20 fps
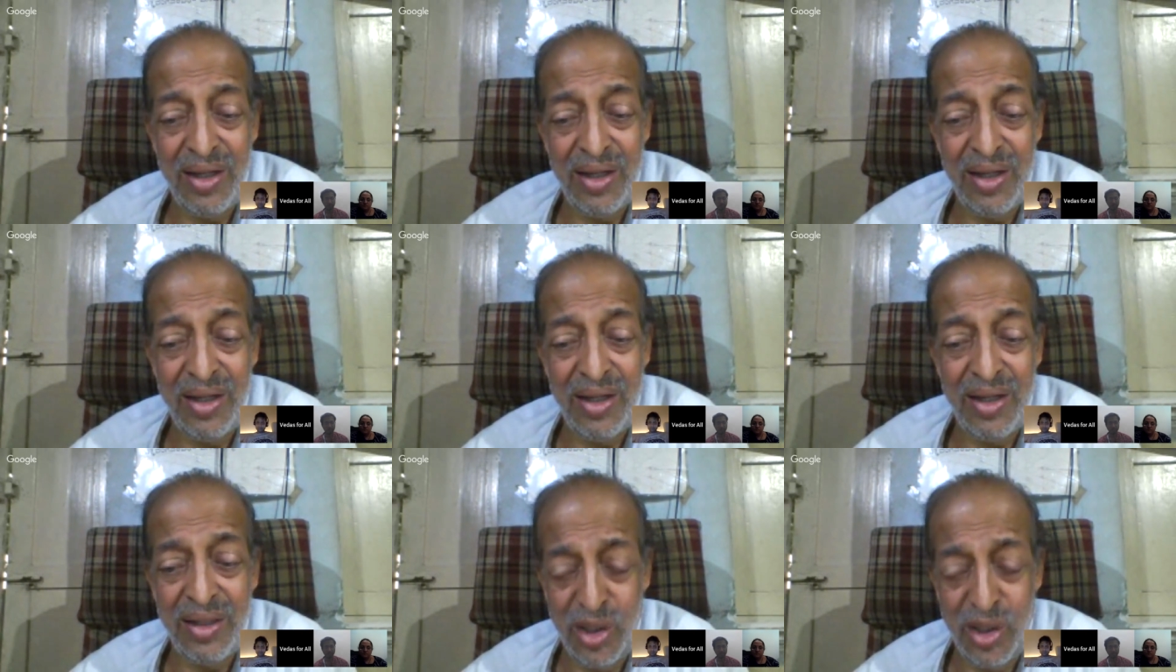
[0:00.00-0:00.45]

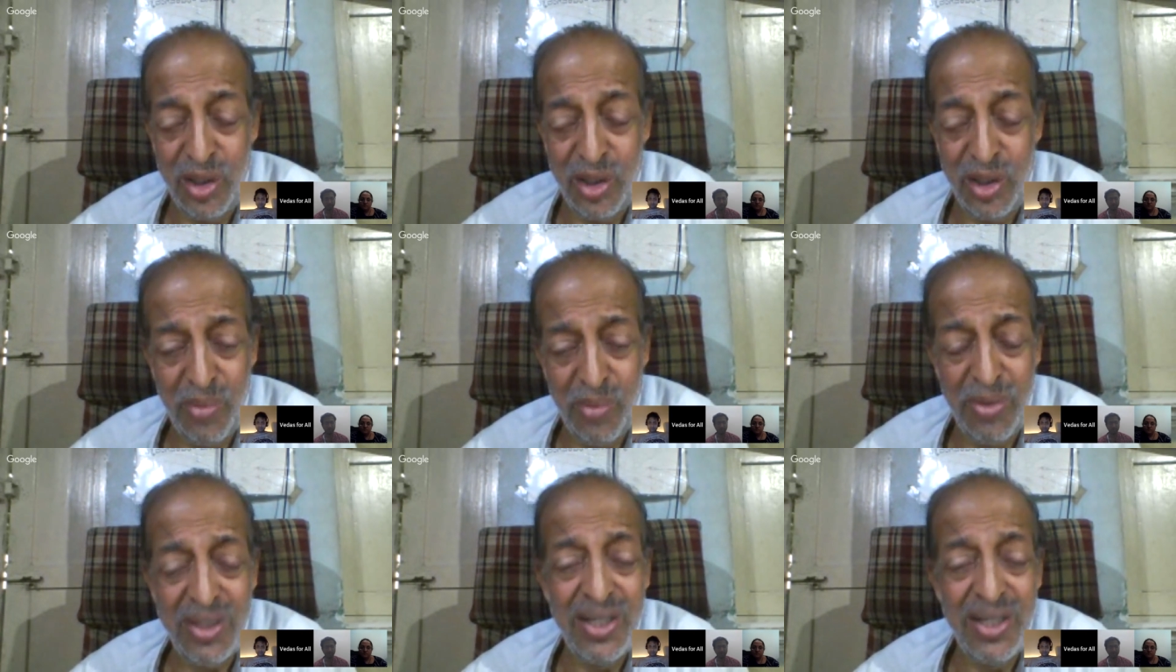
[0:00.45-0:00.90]
Thank you
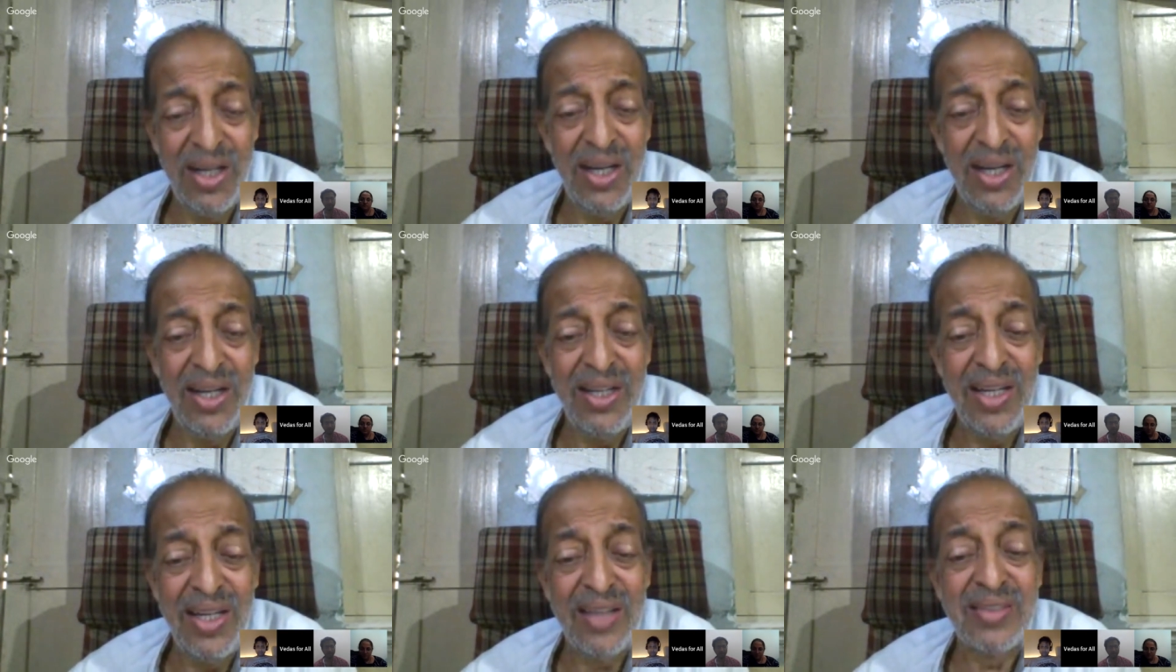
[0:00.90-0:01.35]
very much.
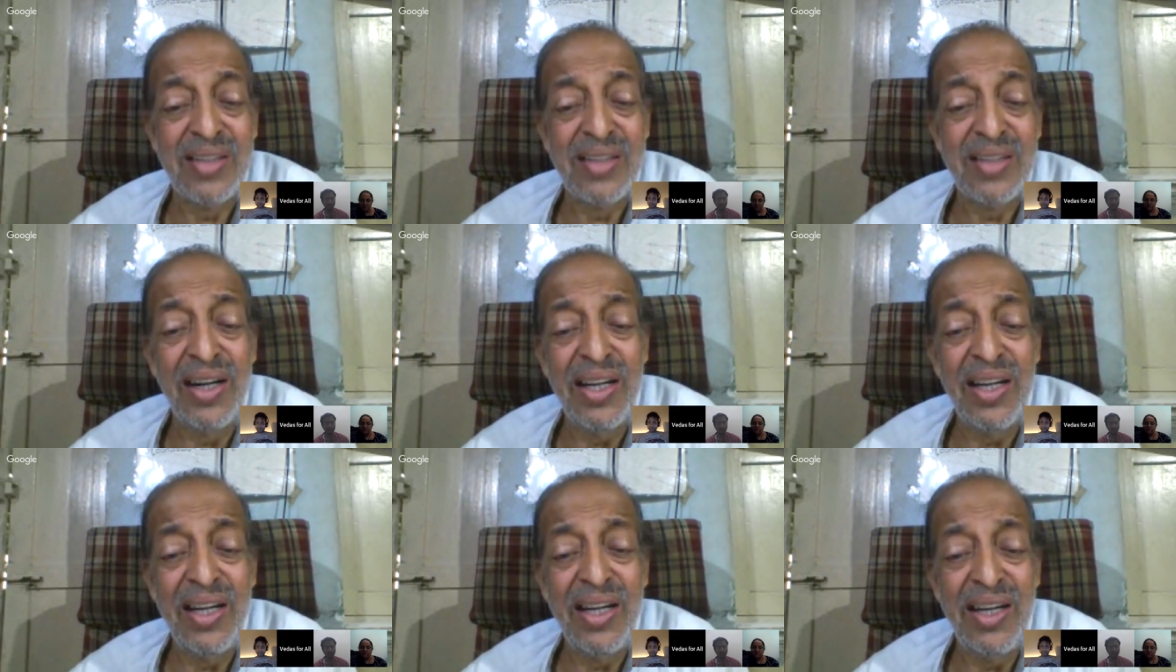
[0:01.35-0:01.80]

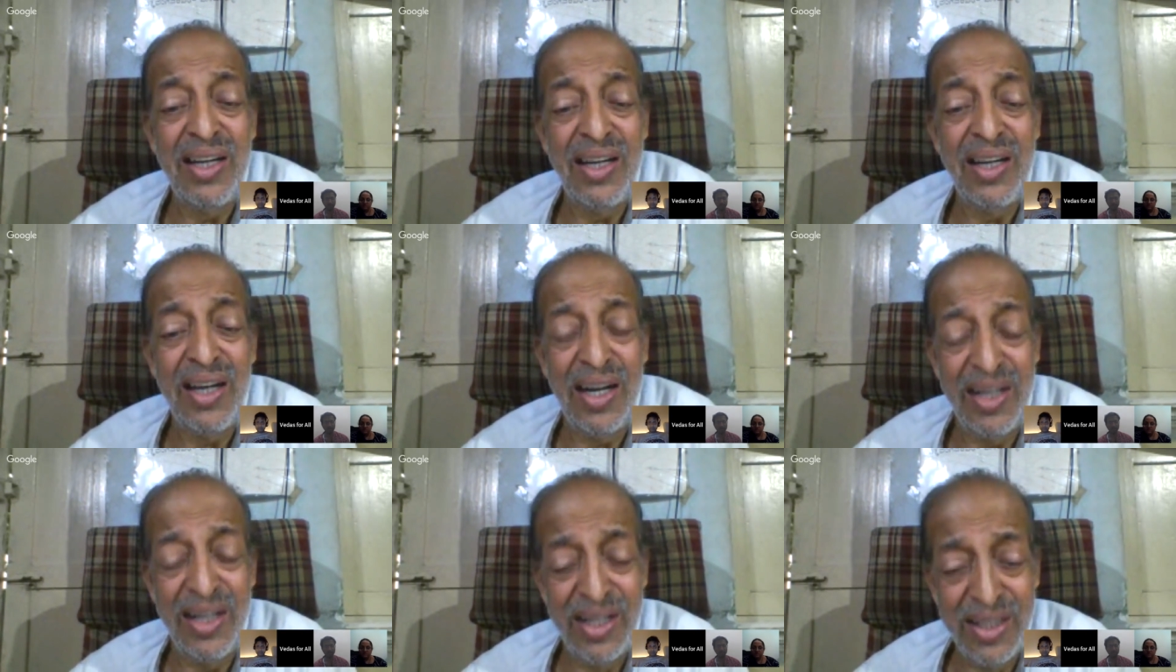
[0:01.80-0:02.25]

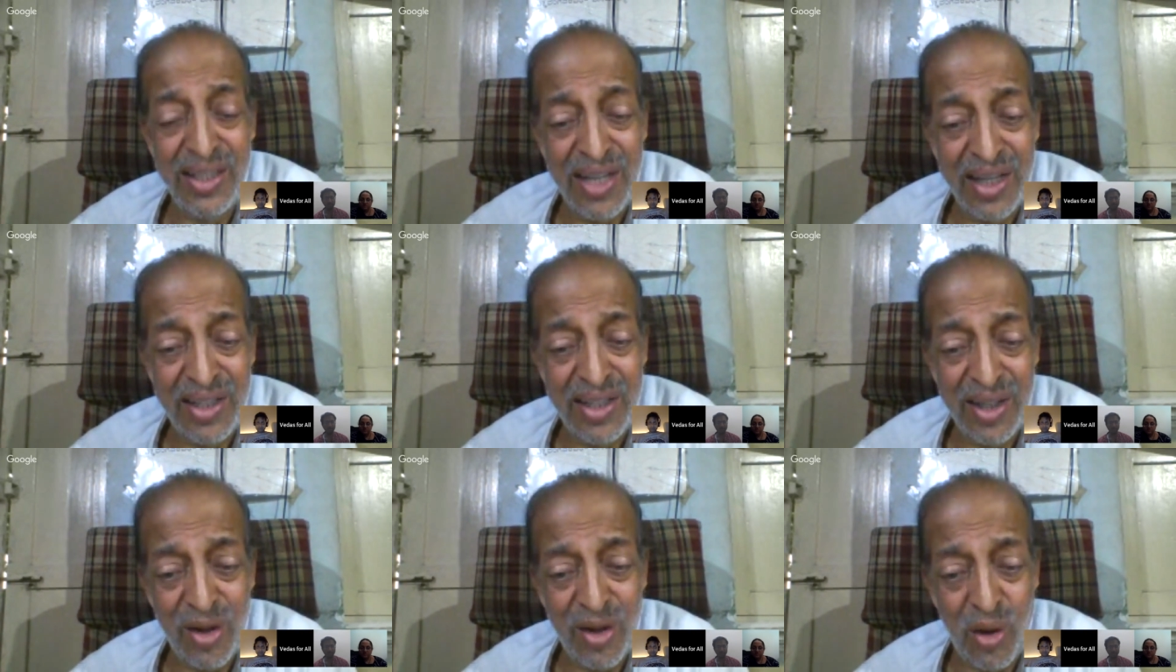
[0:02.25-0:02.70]
Yesterday I didn't
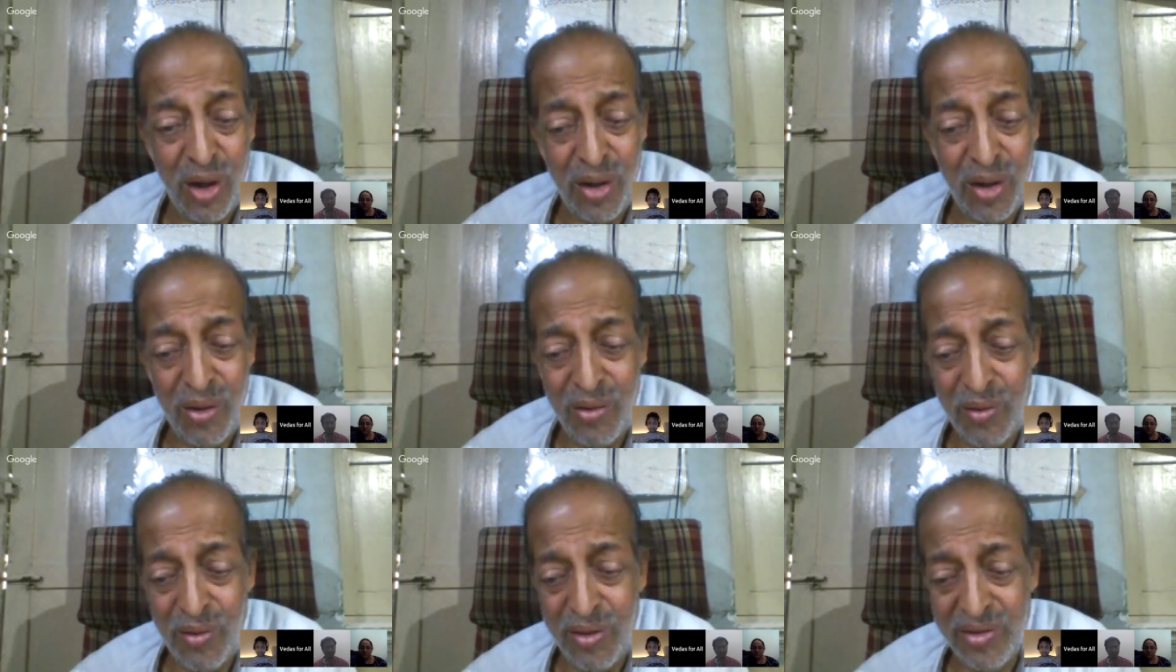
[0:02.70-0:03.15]
get a
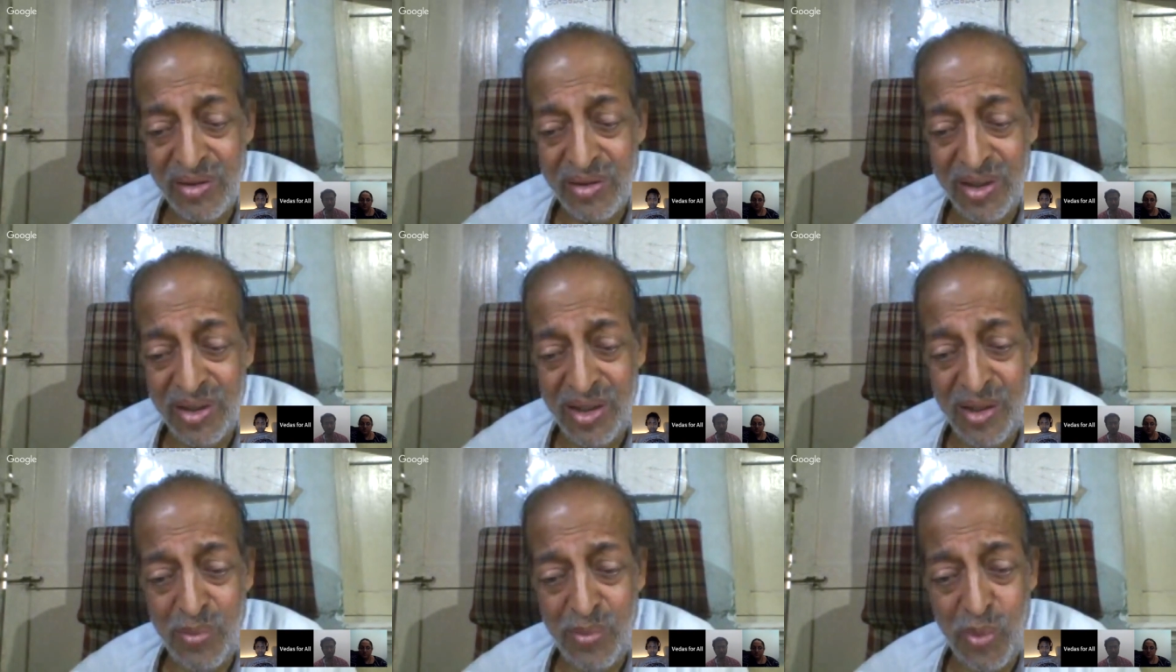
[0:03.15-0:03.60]
call. What is
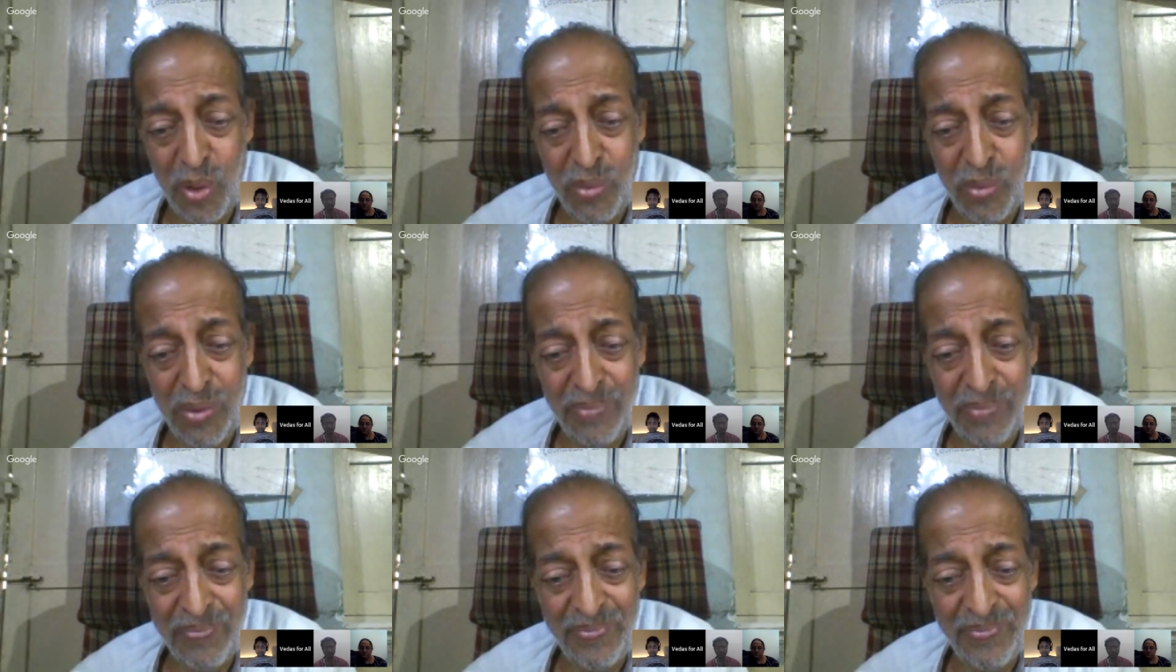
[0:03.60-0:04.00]
the problem?